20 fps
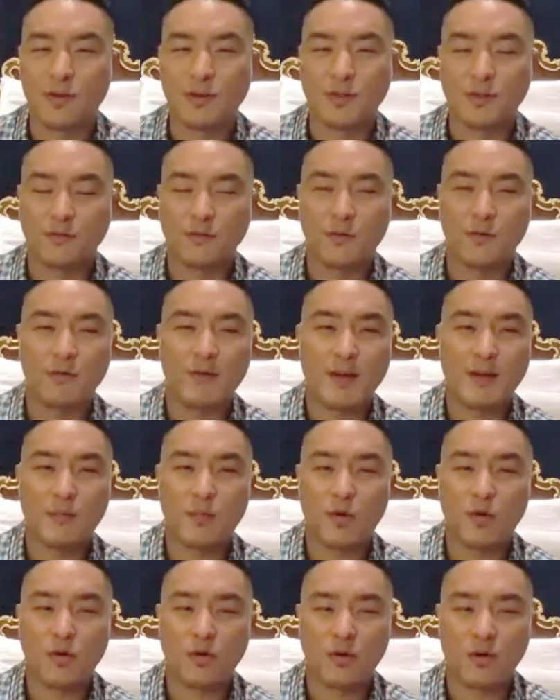But in this
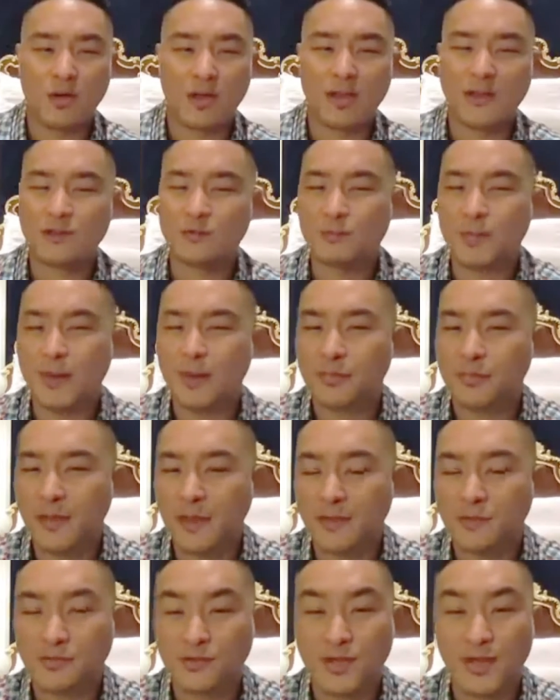month of November,
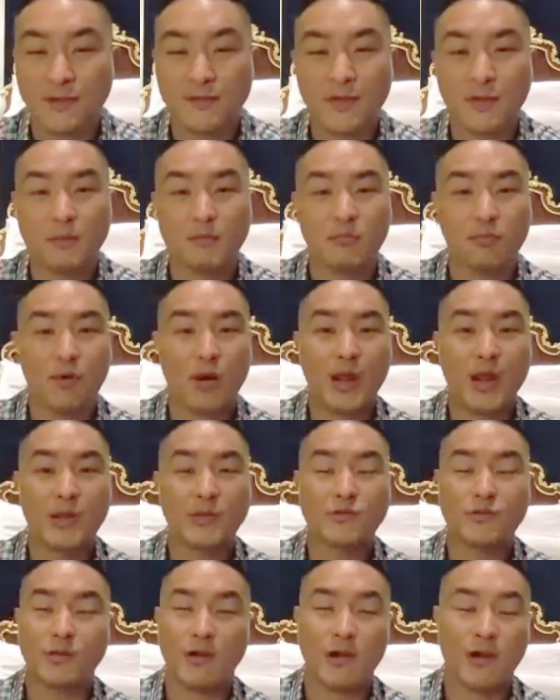expect
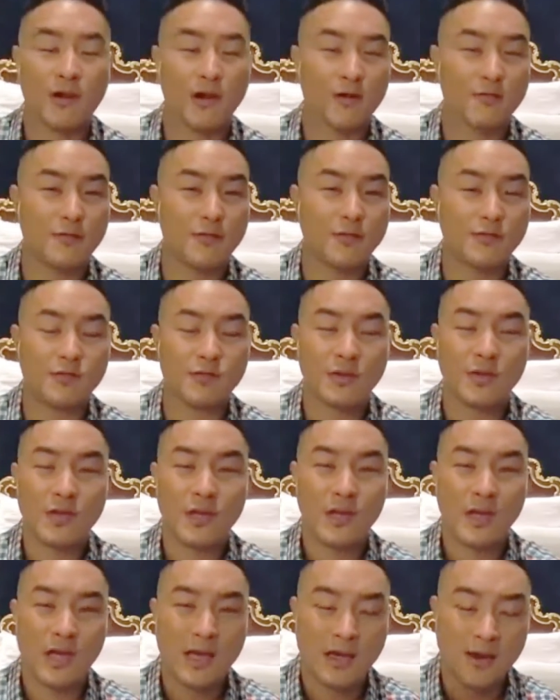thanksgiving, praise,
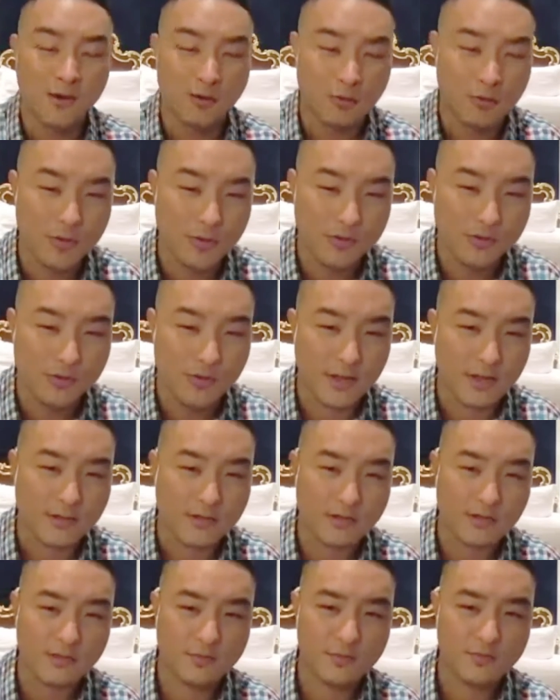harvest, and a
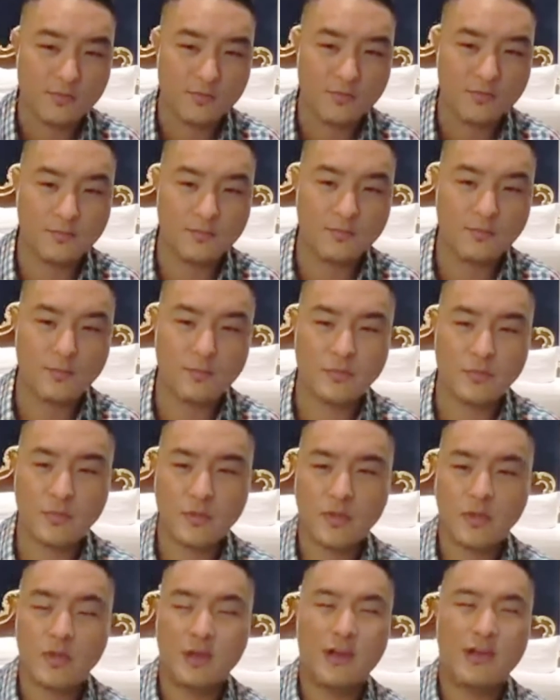reset.
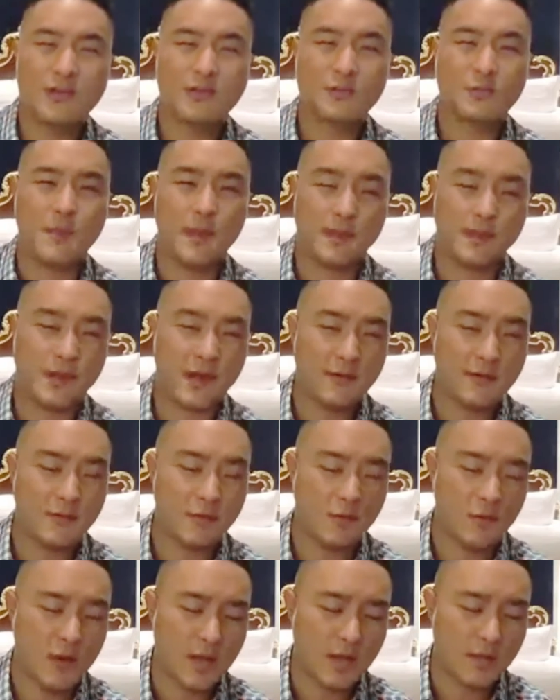
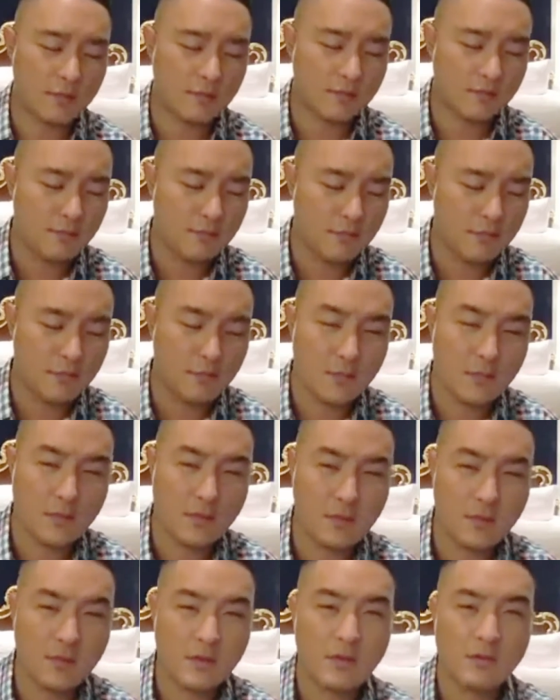Expect heavy
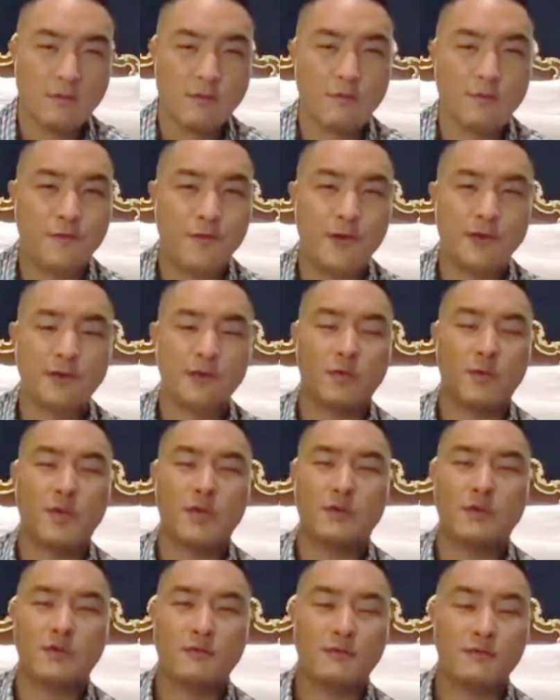rain,
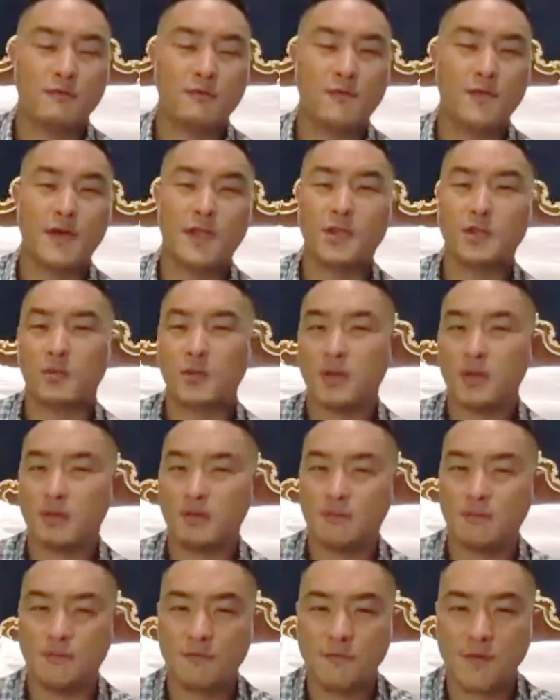victory,
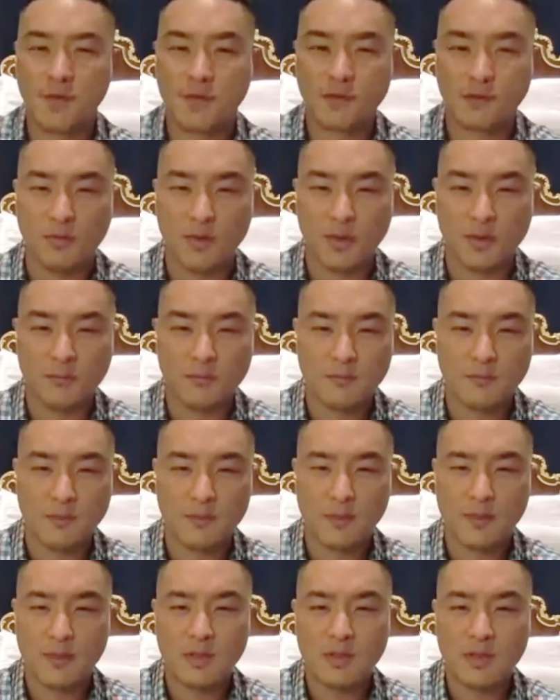victory,
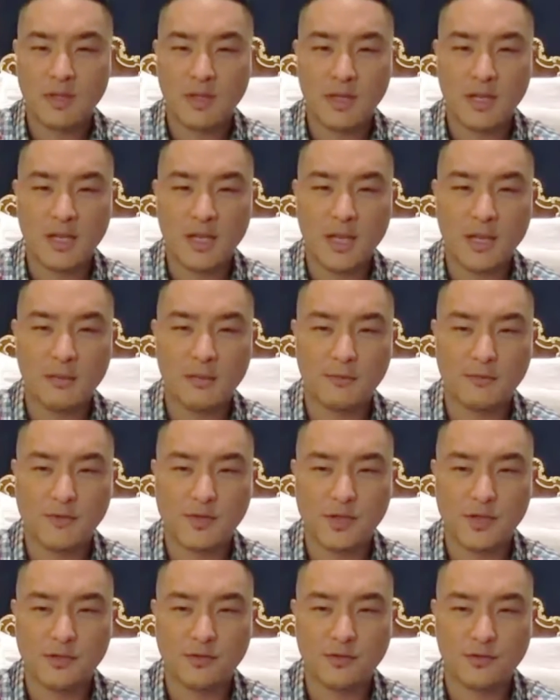victory in the
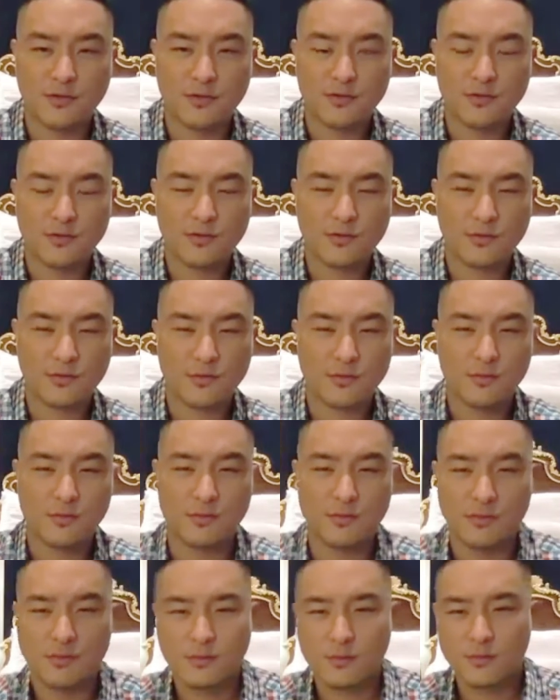name of
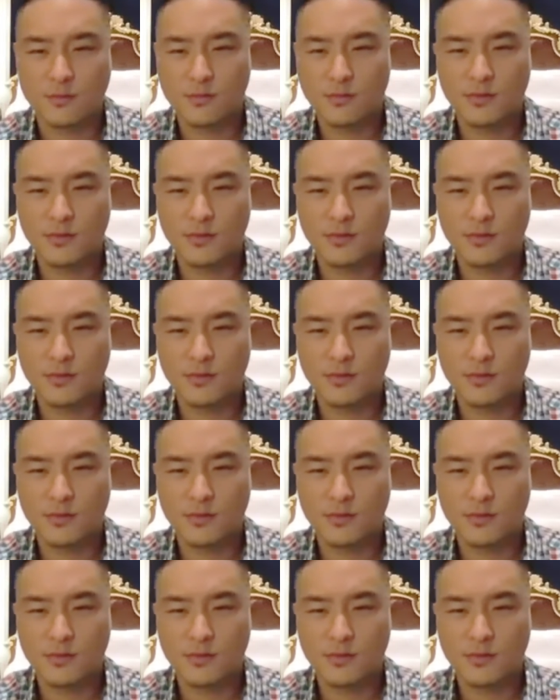Jesus.